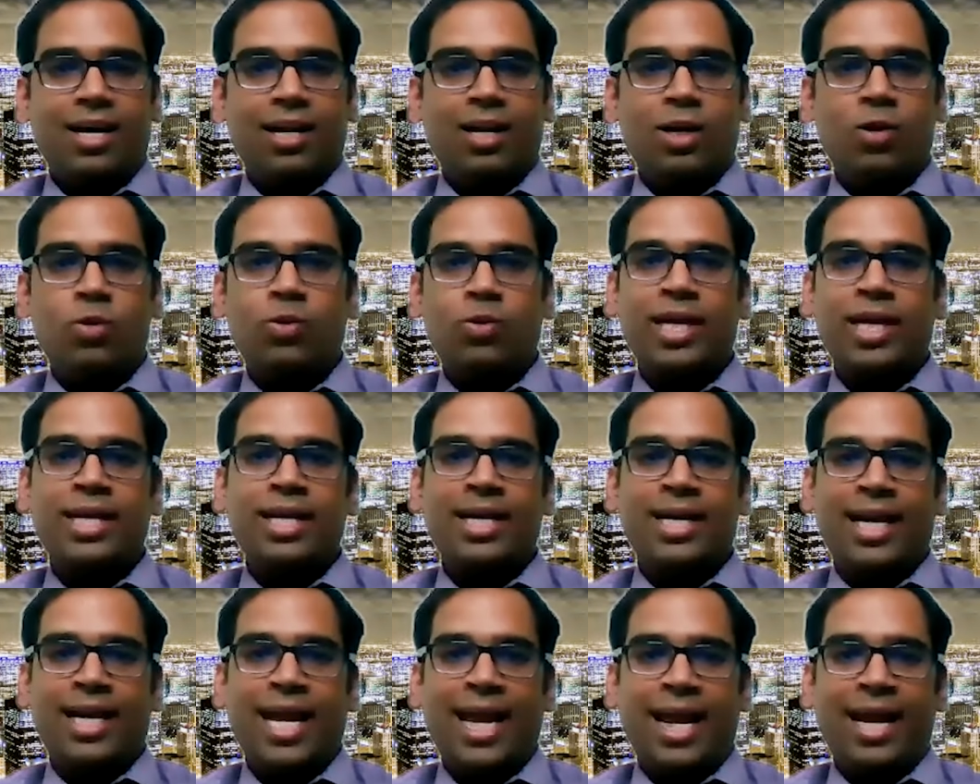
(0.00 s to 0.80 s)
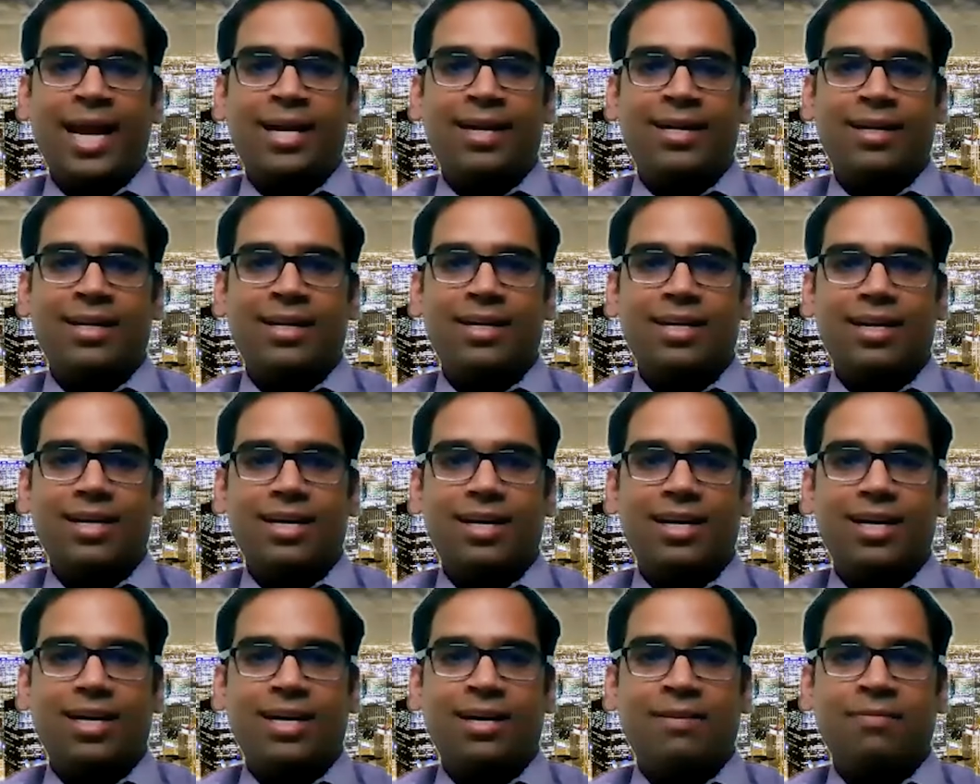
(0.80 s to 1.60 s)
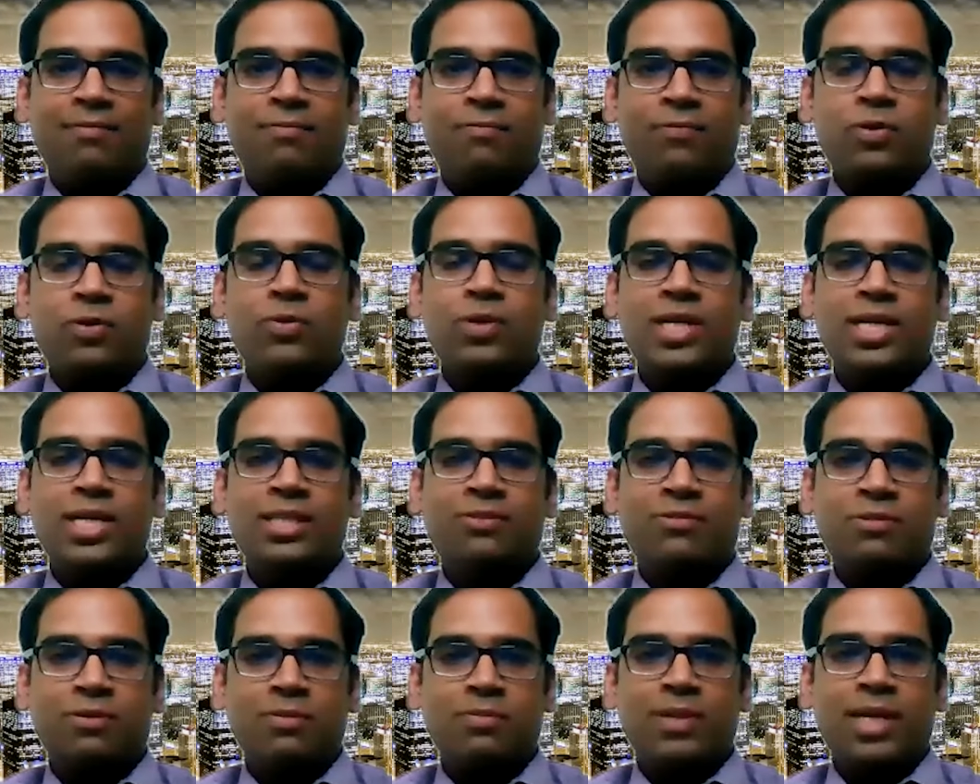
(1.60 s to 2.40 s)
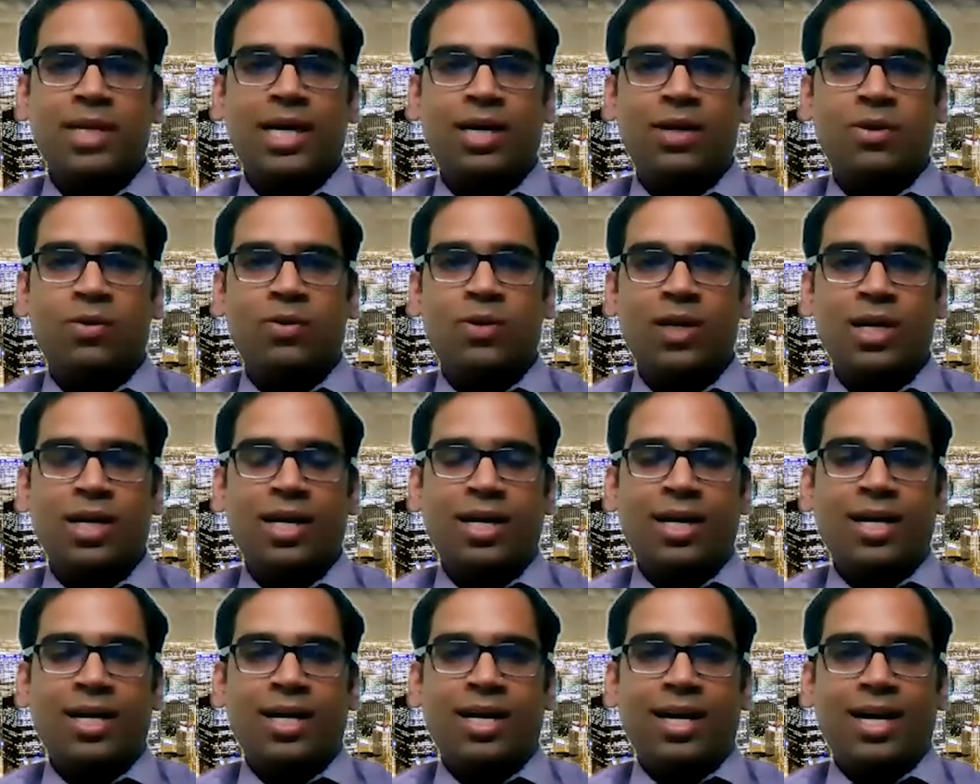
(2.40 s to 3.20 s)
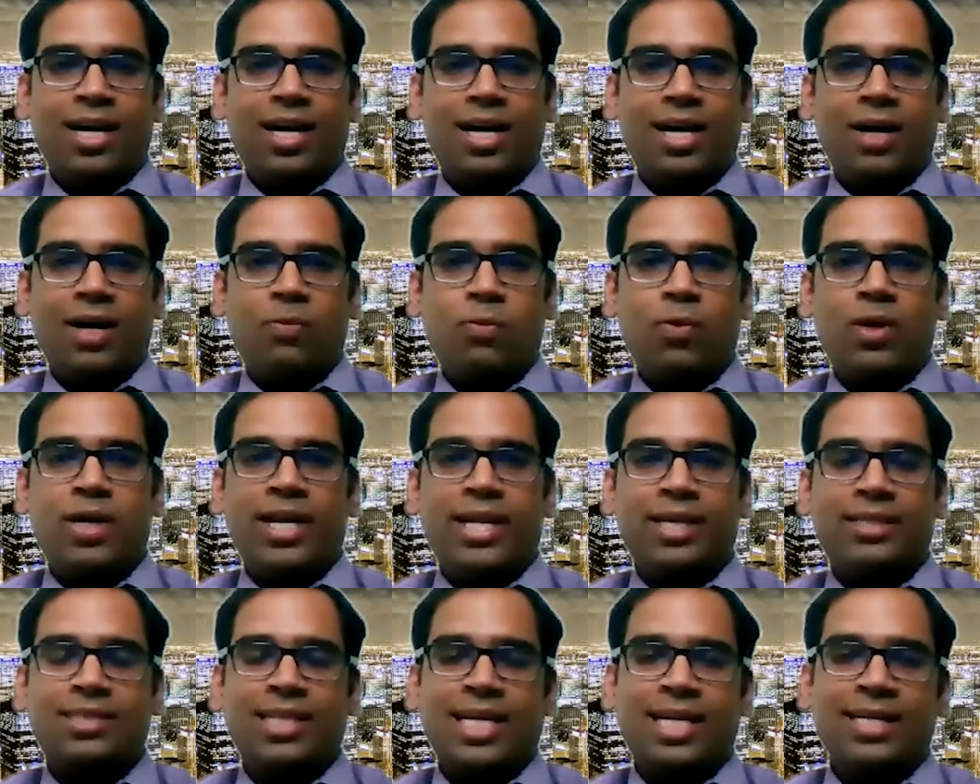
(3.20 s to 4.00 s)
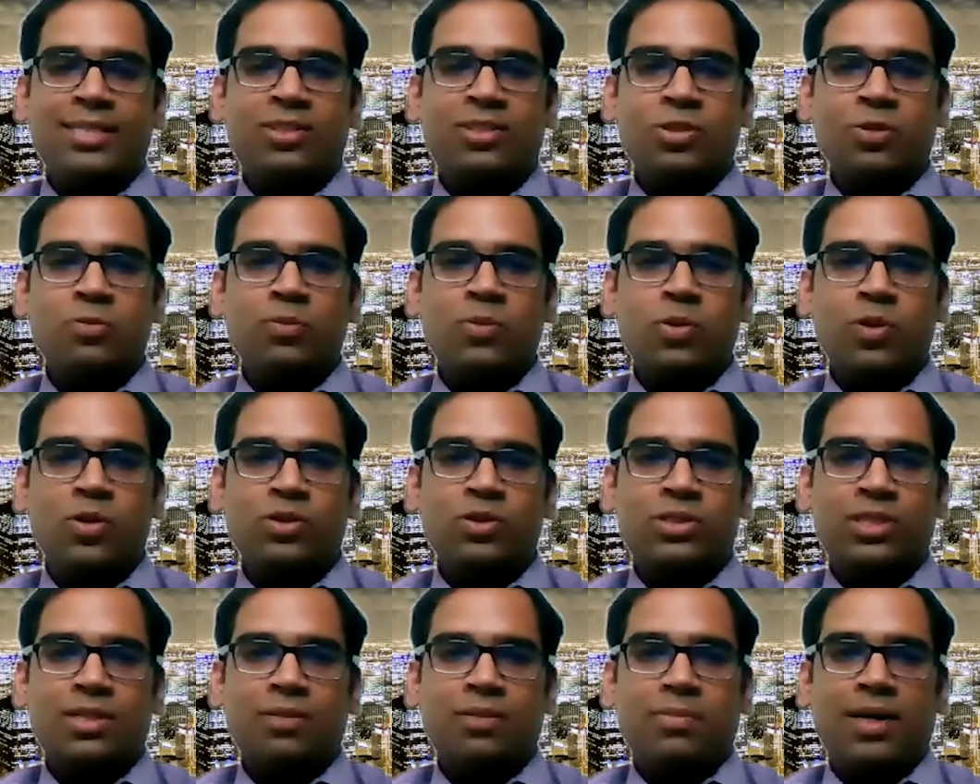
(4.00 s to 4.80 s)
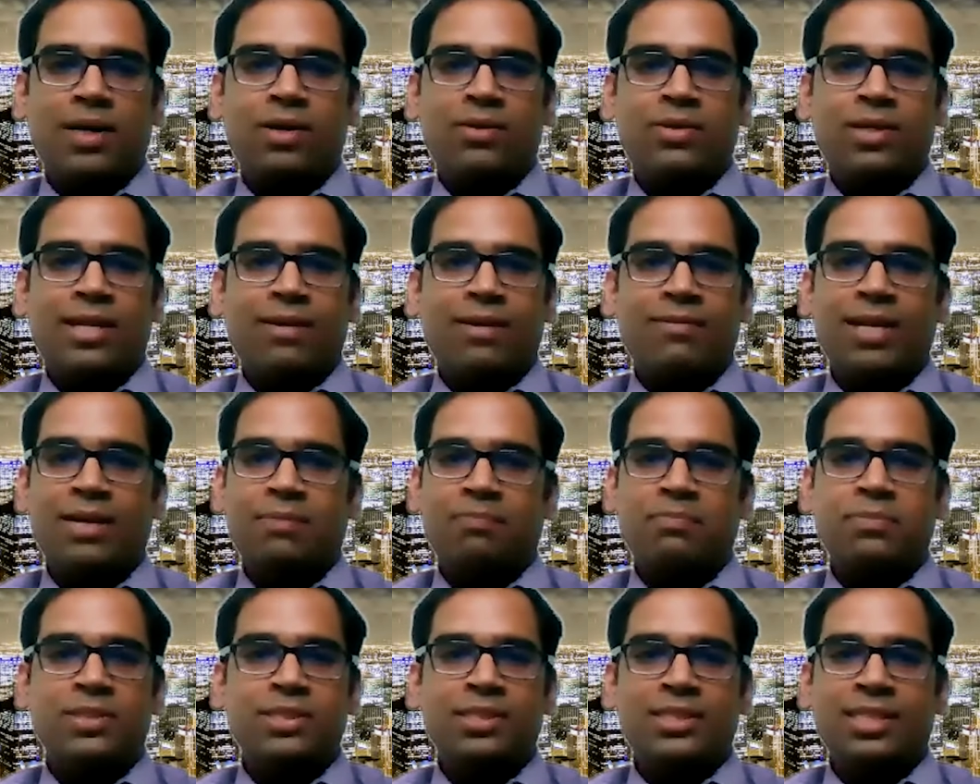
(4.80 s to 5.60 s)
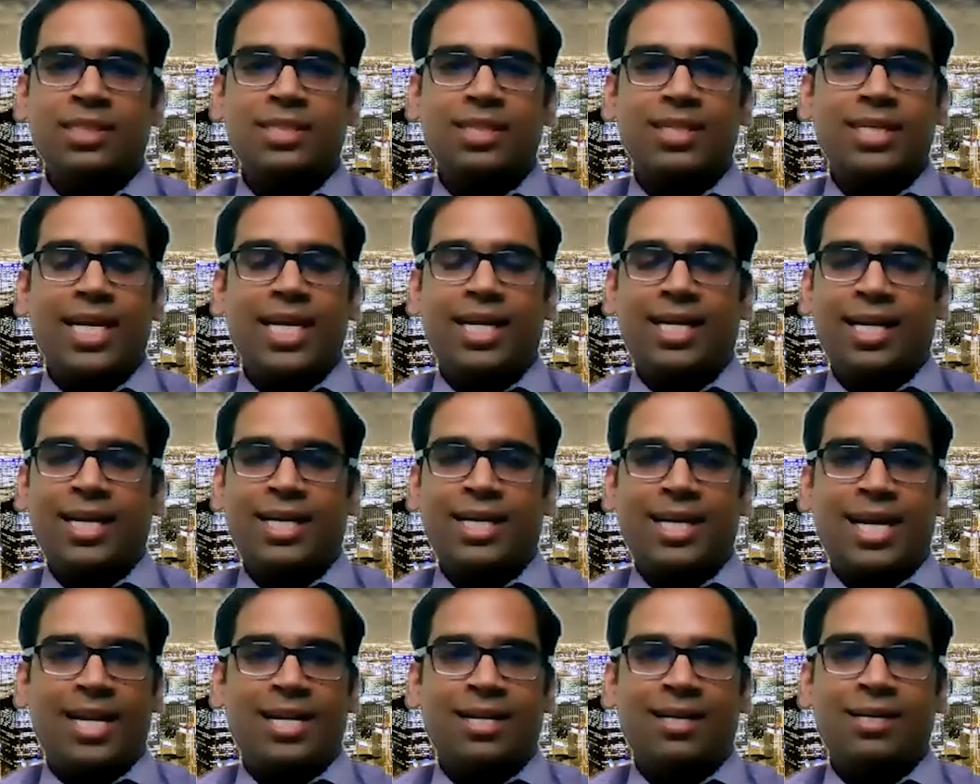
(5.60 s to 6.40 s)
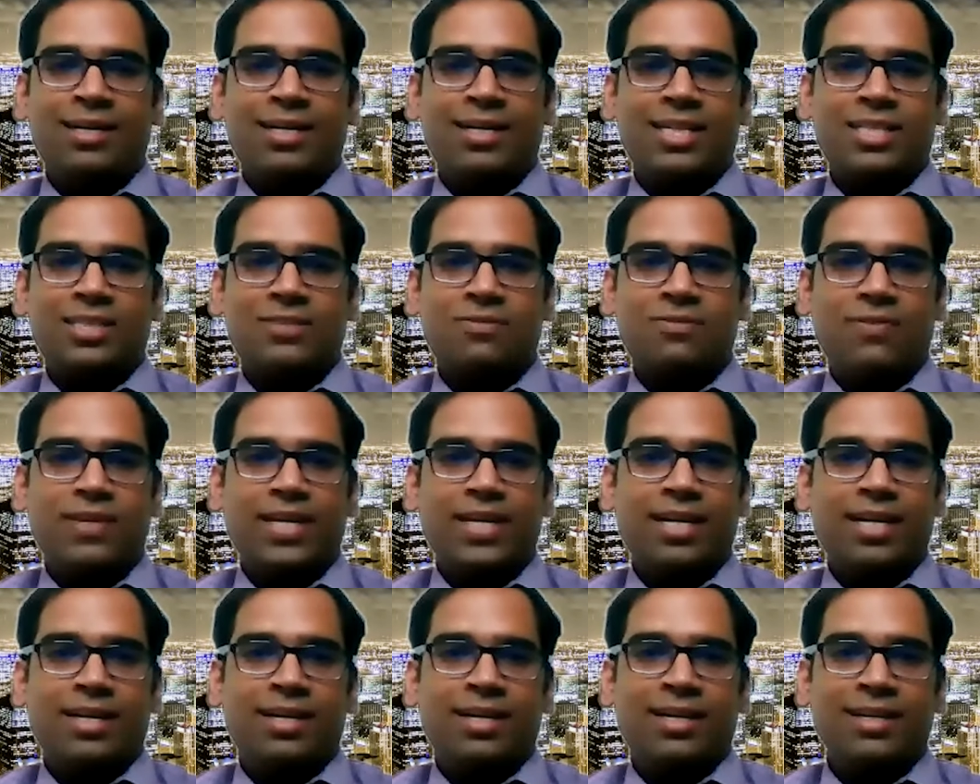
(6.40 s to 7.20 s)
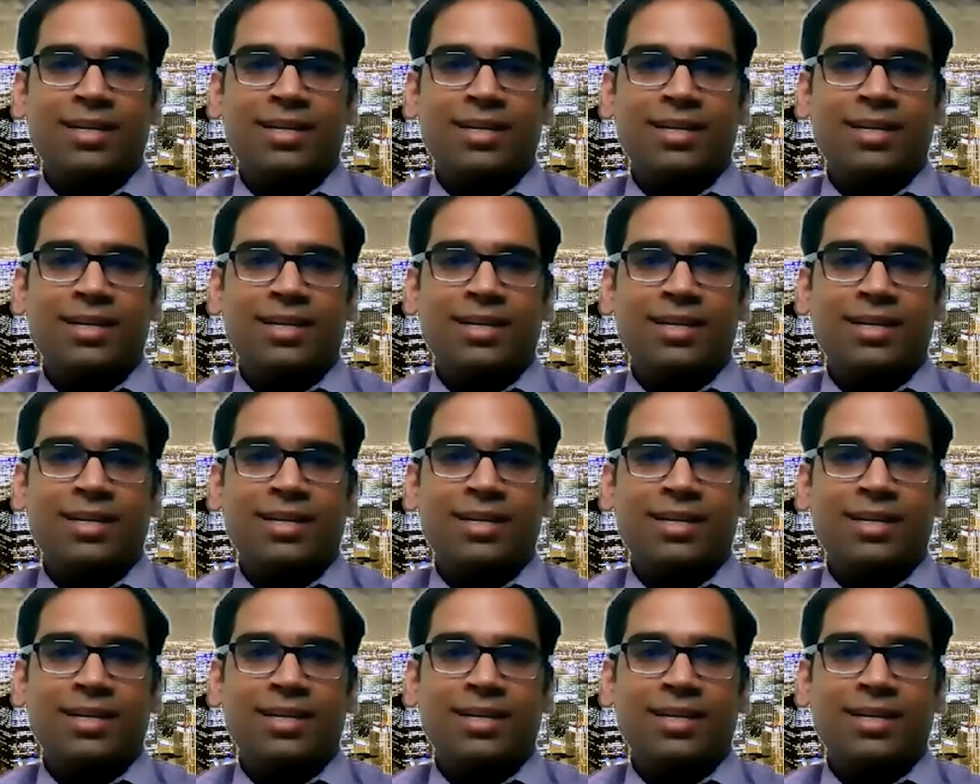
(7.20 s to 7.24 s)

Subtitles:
Looking ahead a few years from now, what excites you most about developments in the data and analytics field?